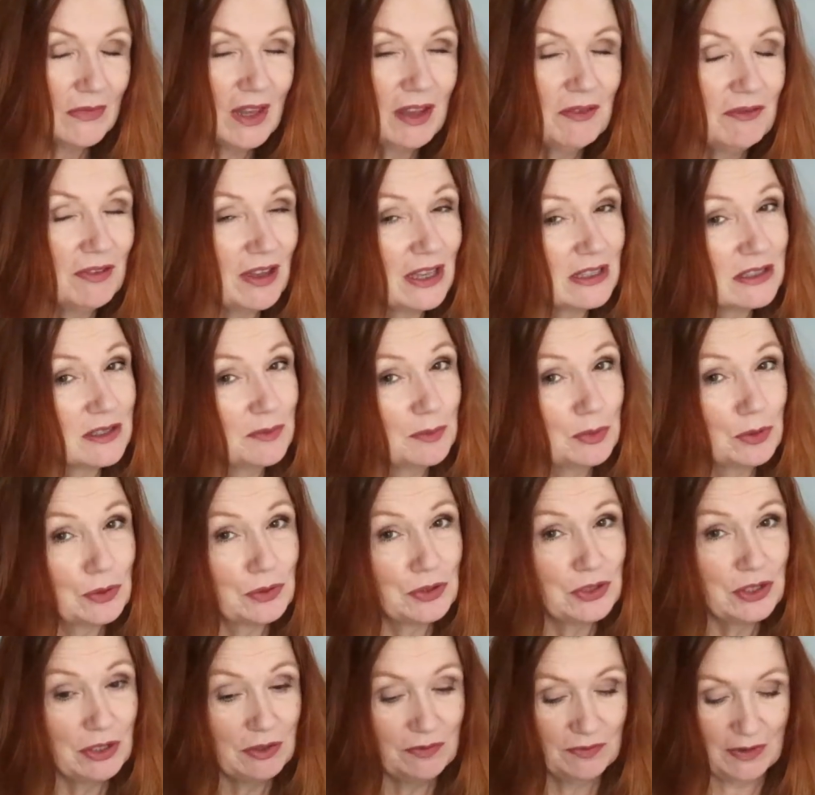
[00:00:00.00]
In fact, I
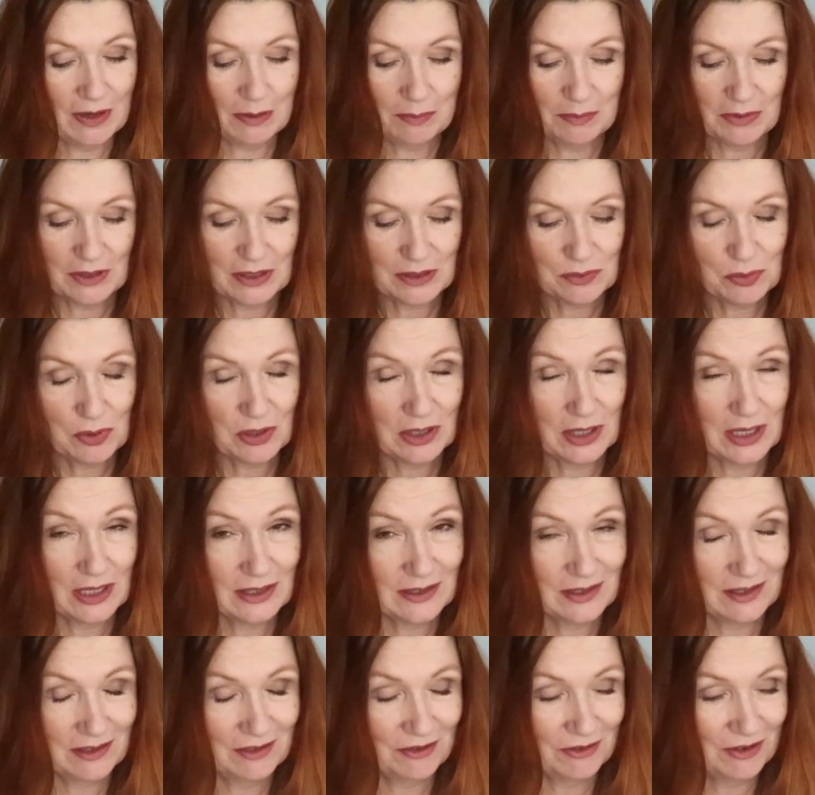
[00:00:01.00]
bought two fabrics. One
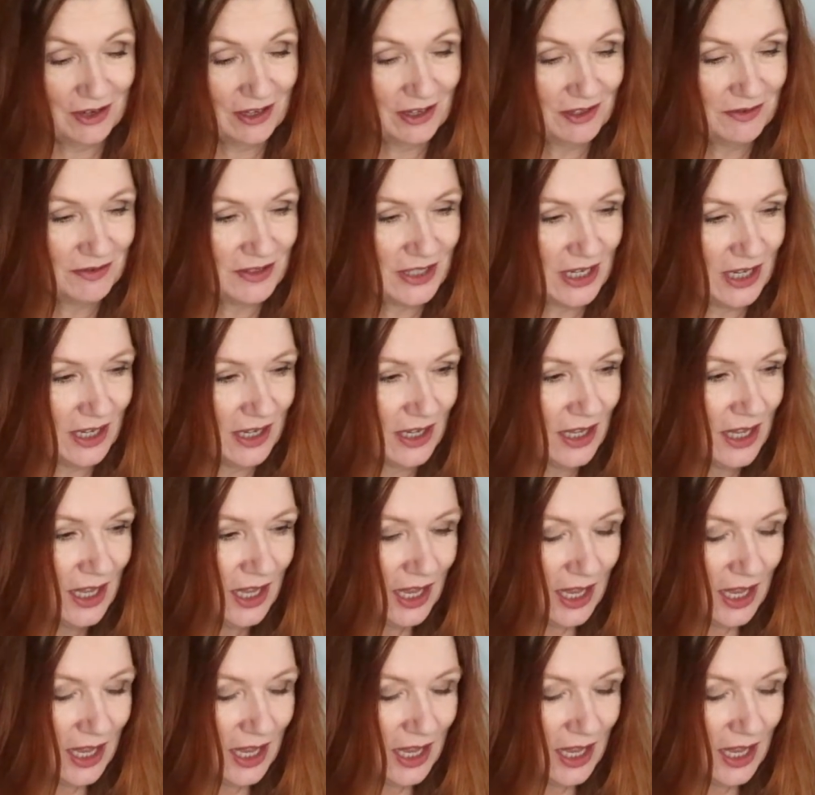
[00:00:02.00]
hasn't arrived yet,